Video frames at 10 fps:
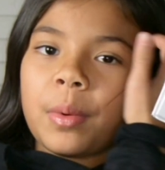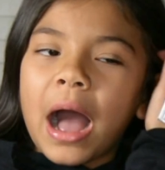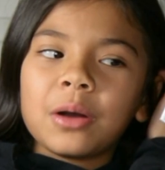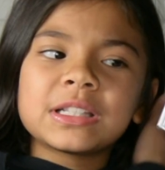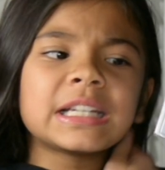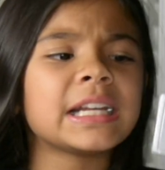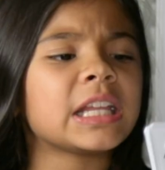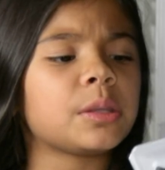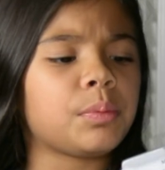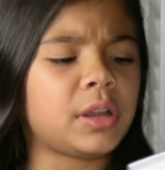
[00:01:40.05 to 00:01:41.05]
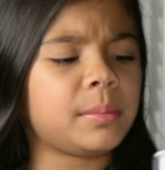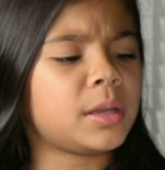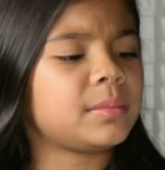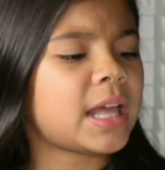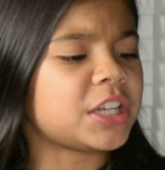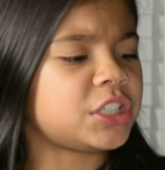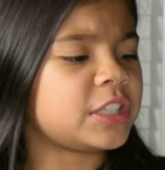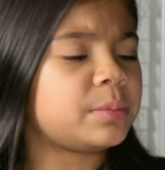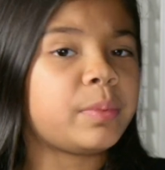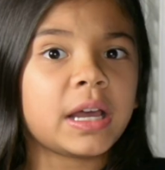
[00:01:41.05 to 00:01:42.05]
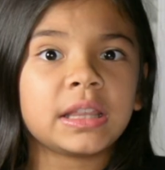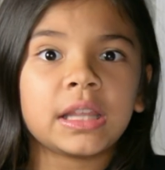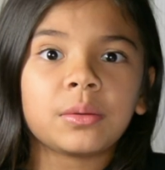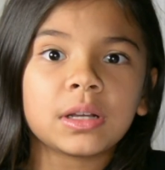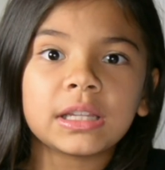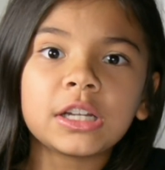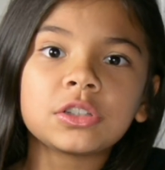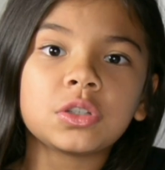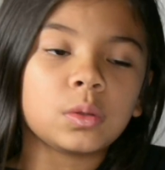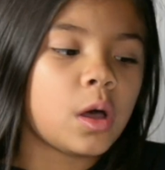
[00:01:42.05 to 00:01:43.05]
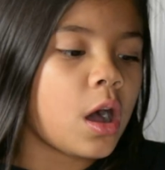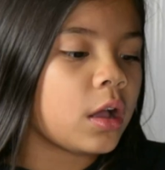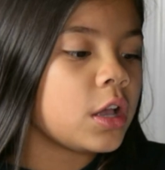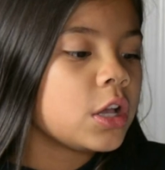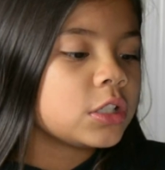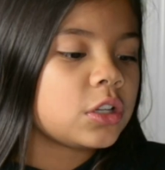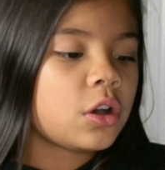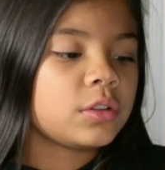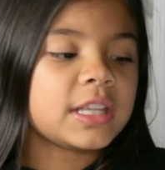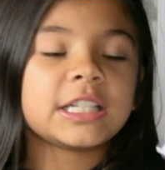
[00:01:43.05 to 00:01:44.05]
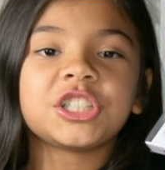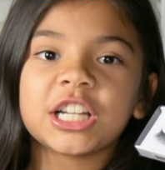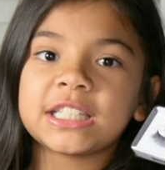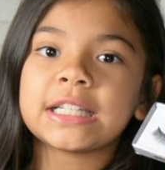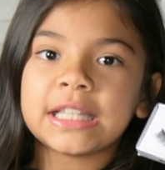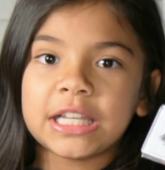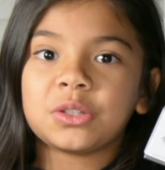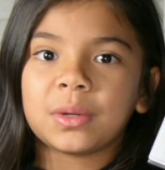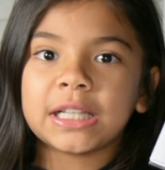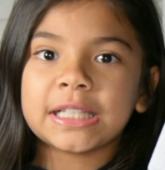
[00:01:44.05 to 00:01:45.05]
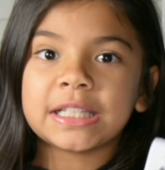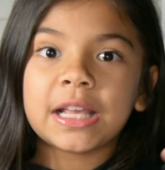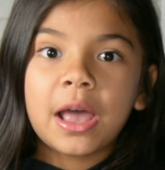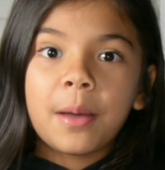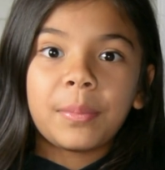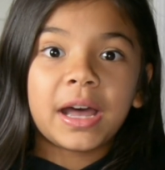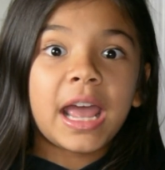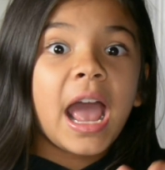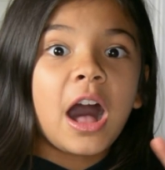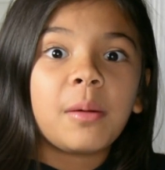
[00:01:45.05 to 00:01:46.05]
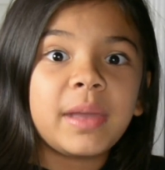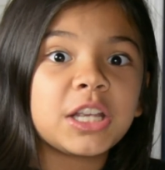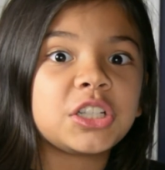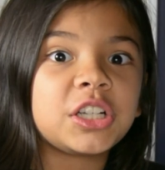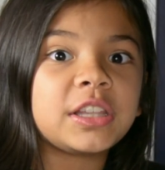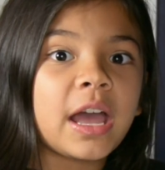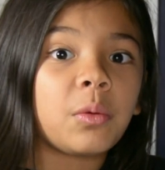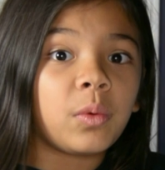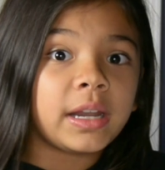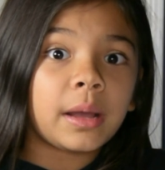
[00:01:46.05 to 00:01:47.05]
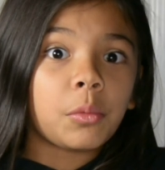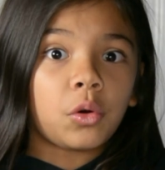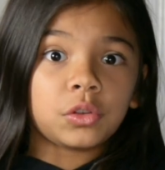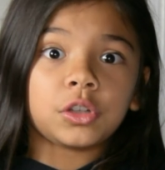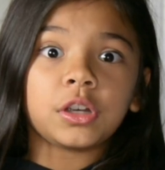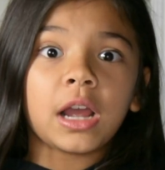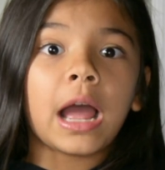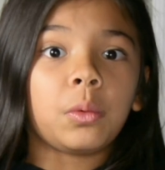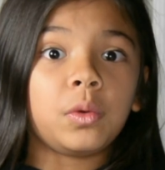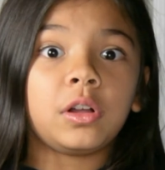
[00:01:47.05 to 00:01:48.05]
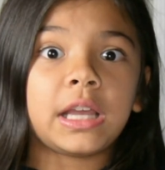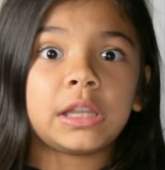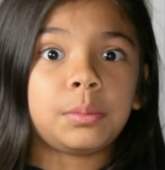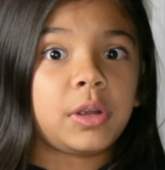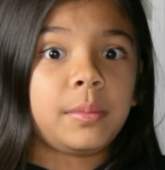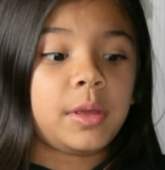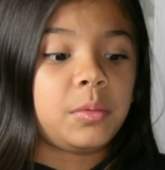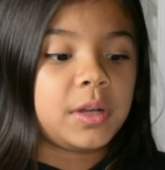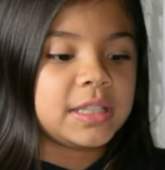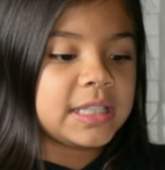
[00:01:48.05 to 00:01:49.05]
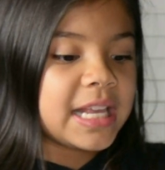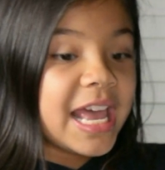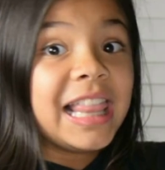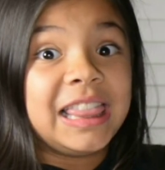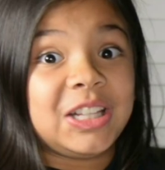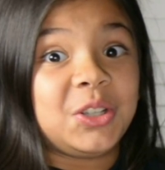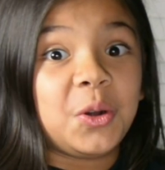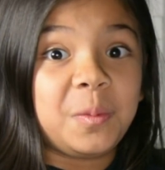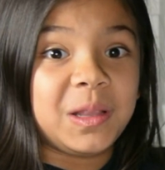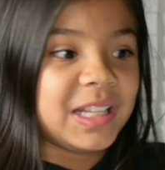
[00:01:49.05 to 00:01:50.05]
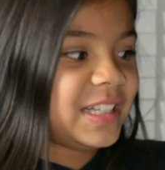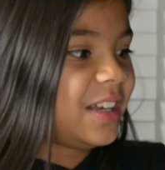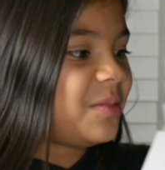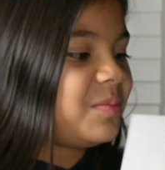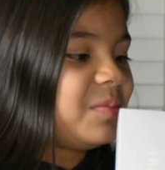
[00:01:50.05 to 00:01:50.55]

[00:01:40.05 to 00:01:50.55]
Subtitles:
I was going to get the premium lashes, but they were a little too long. So they suggested these ones. But I'll make sure that when I'm older, I will get the premium ones. Let's open this up.